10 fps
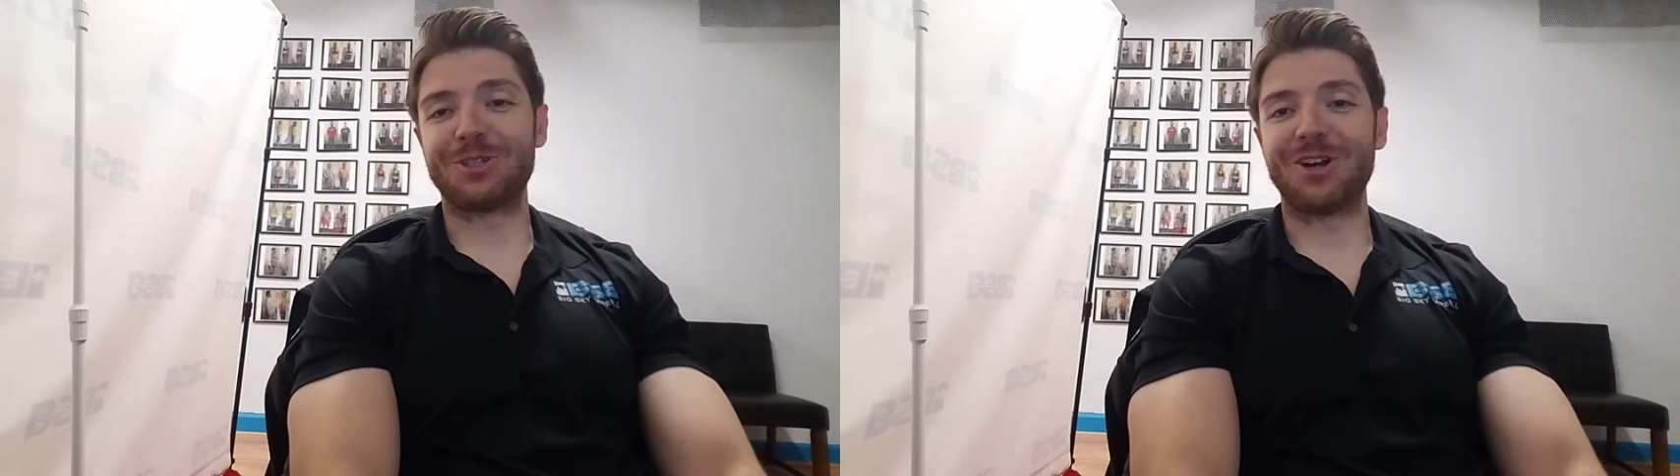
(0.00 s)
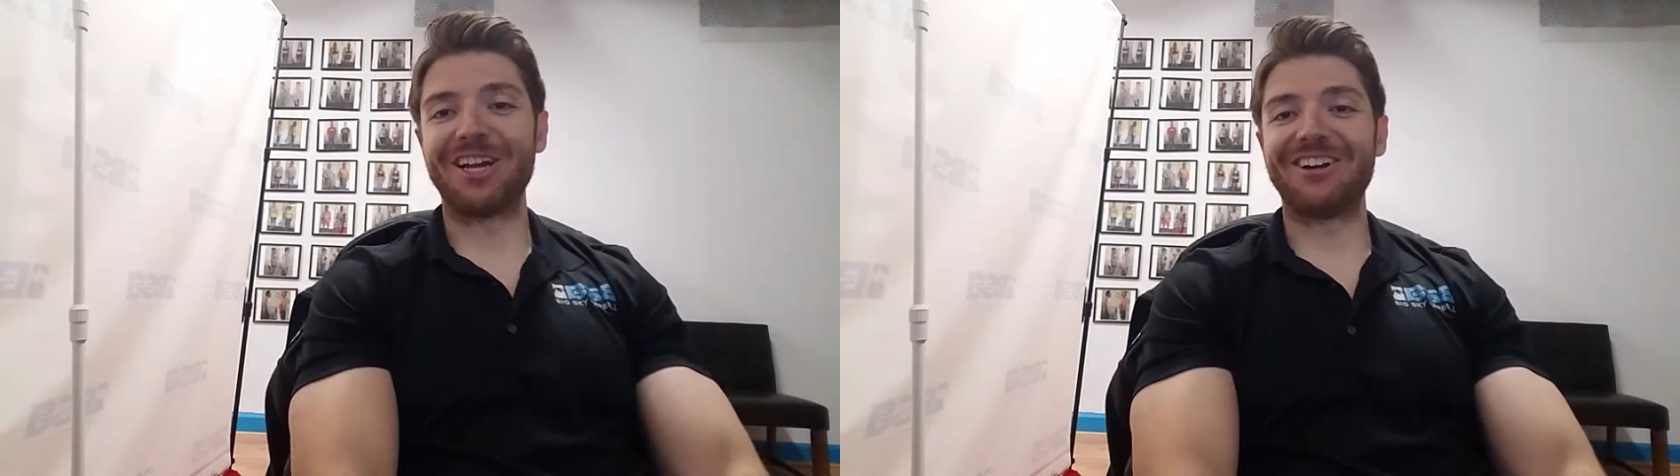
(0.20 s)

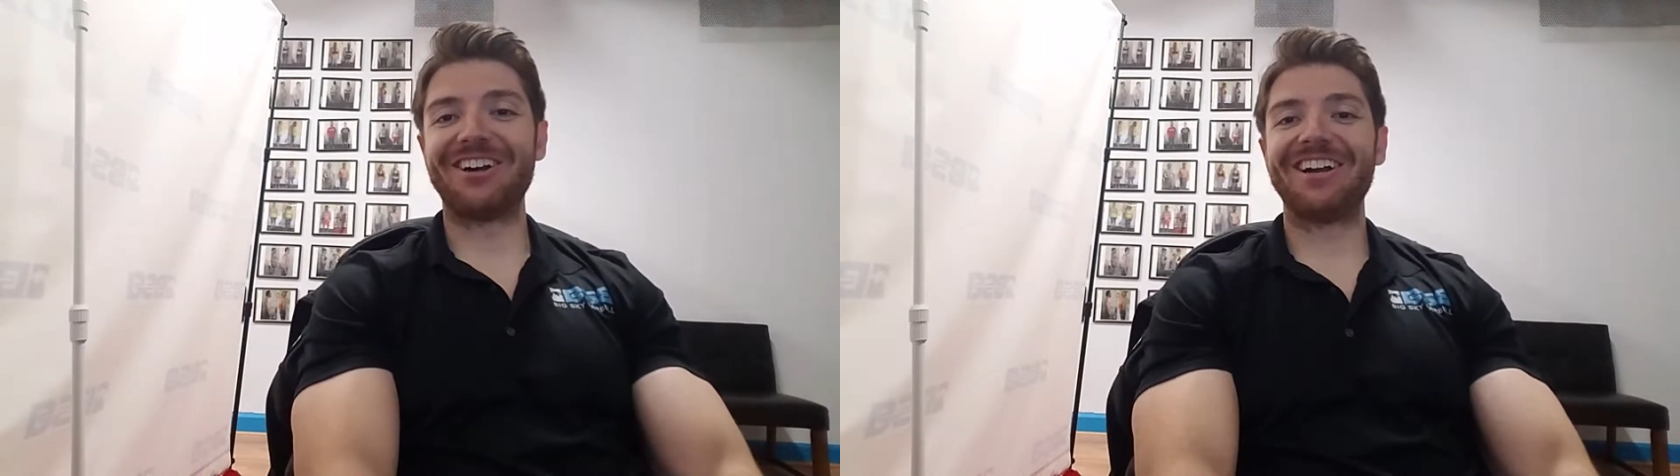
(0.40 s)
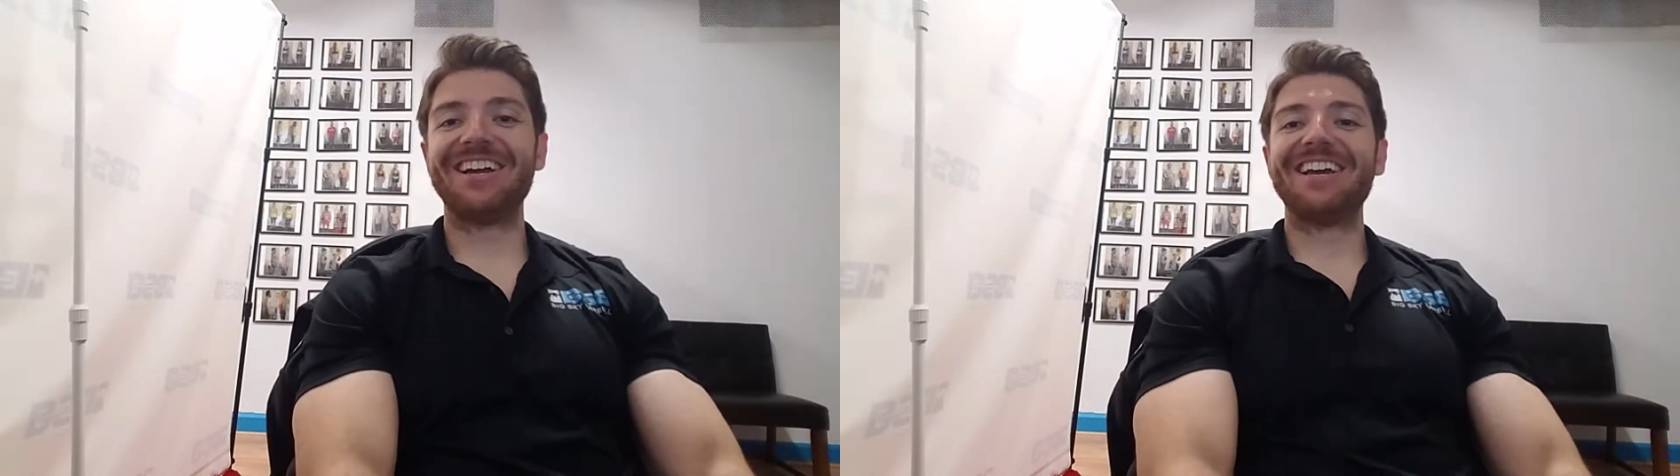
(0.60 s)

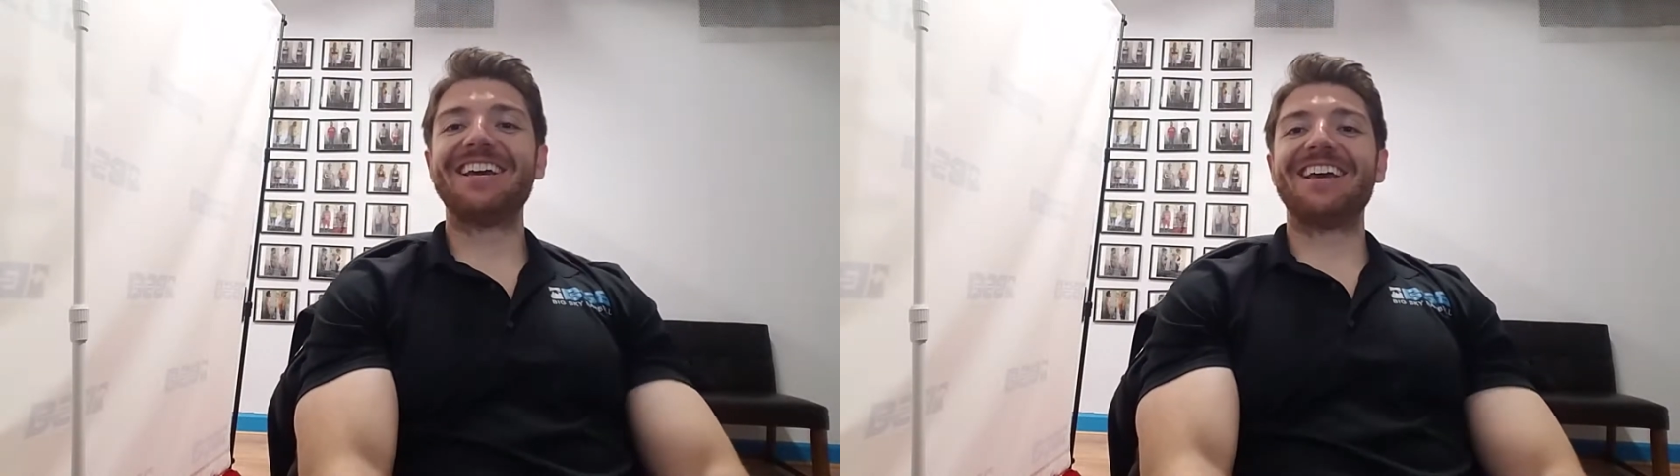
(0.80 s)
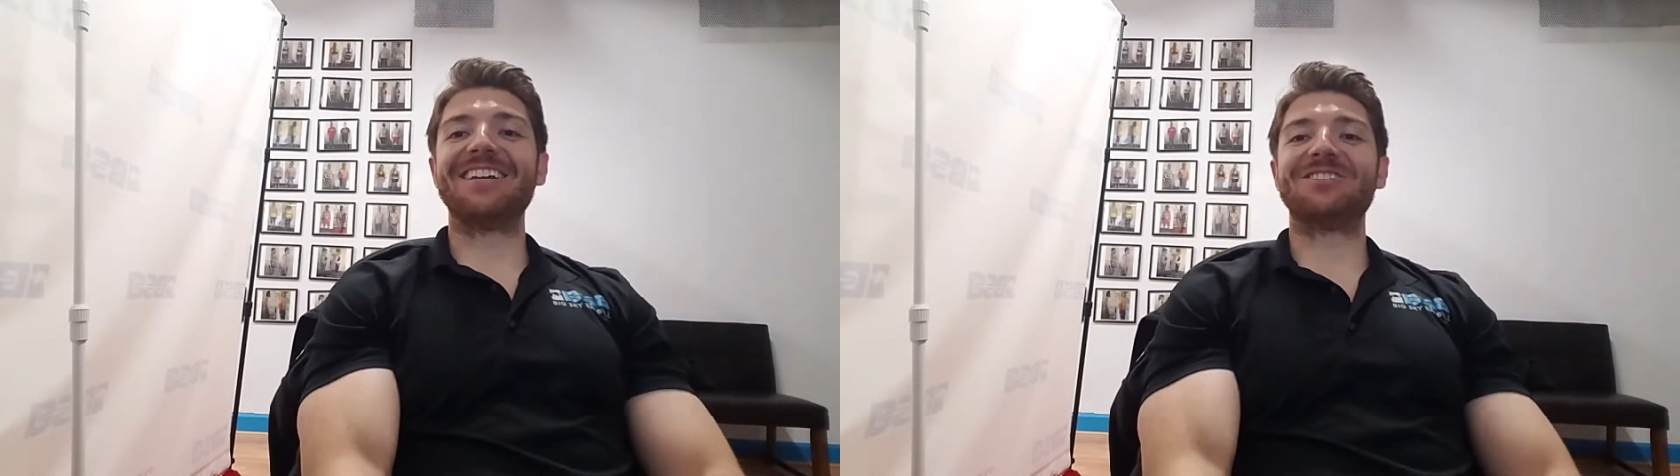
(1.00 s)
trainer,
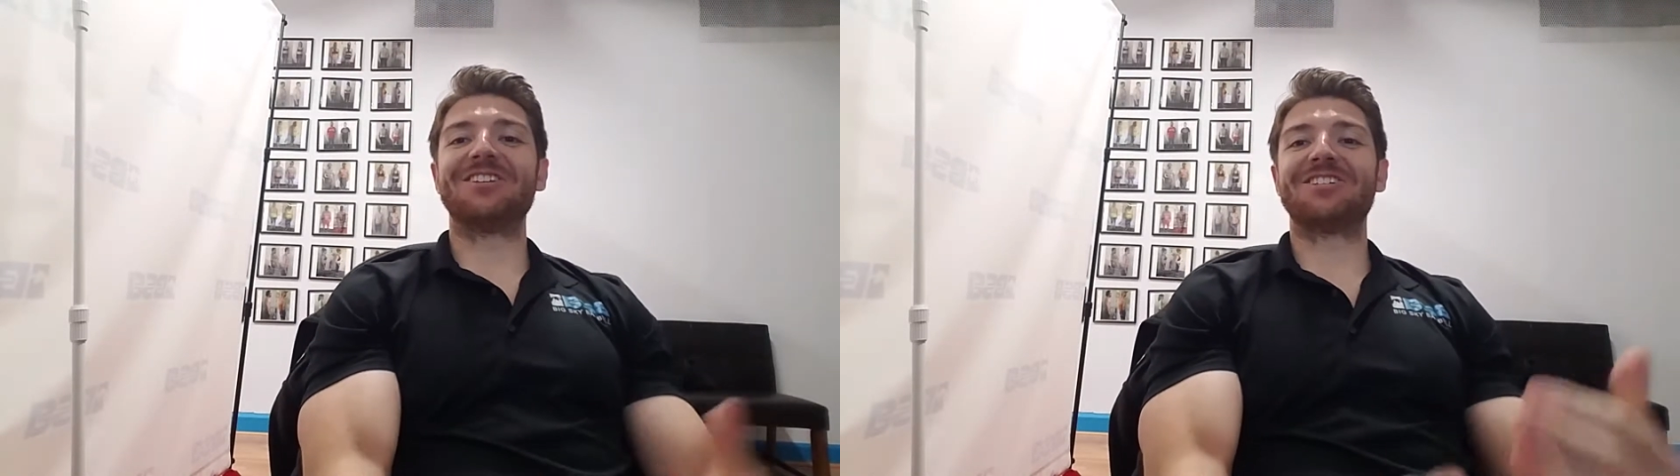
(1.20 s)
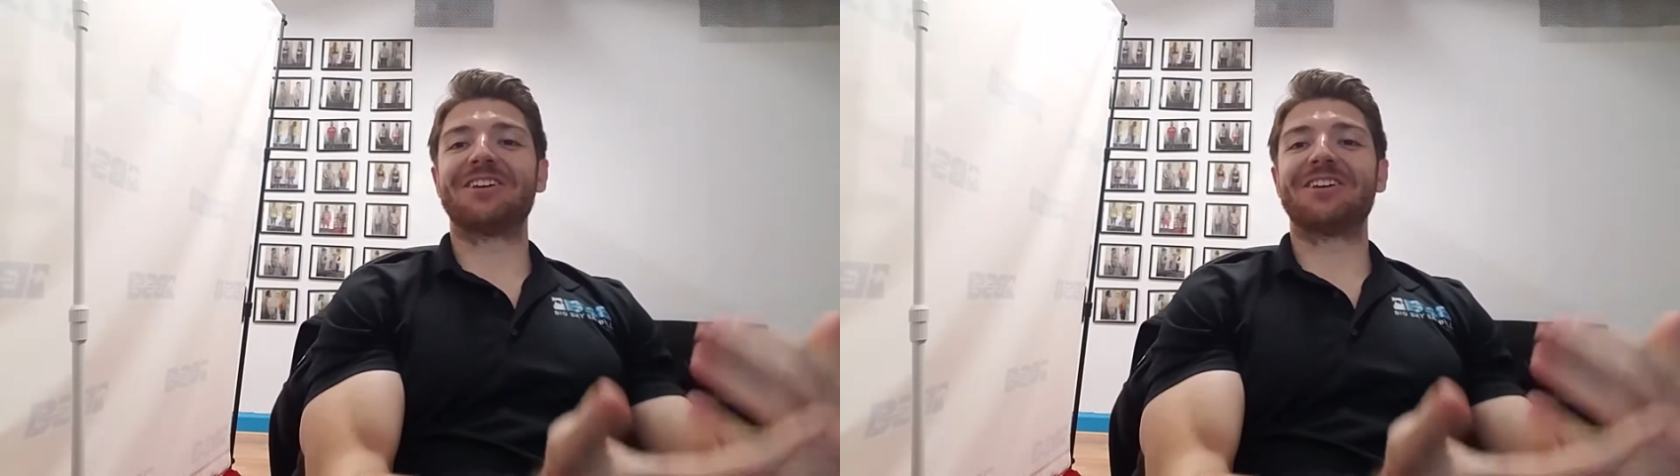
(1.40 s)
and so this is